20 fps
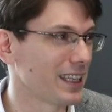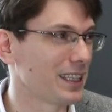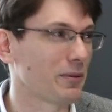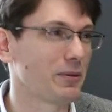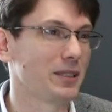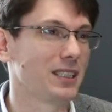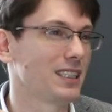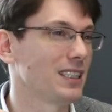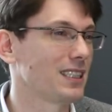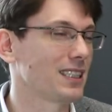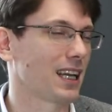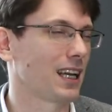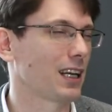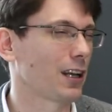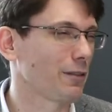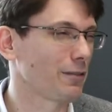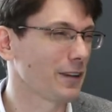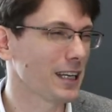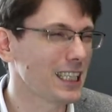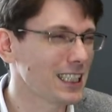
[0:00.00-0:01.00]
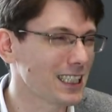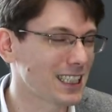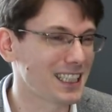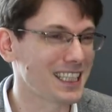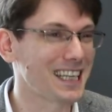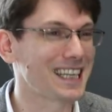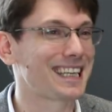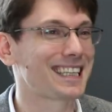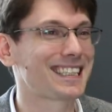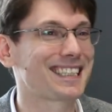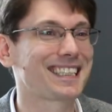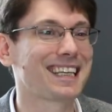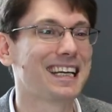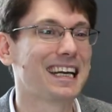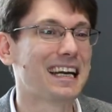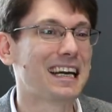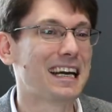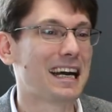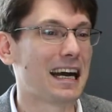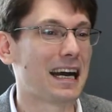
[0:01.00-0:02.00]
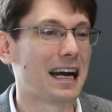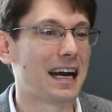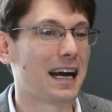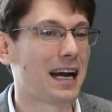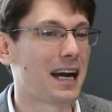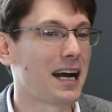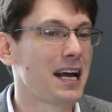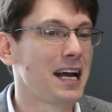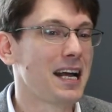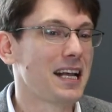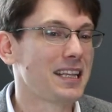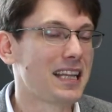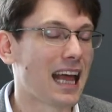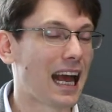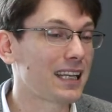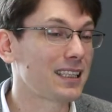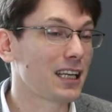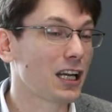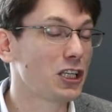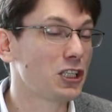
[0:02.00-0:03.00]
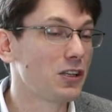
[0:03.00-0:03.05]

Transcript: There is this kind of instinct that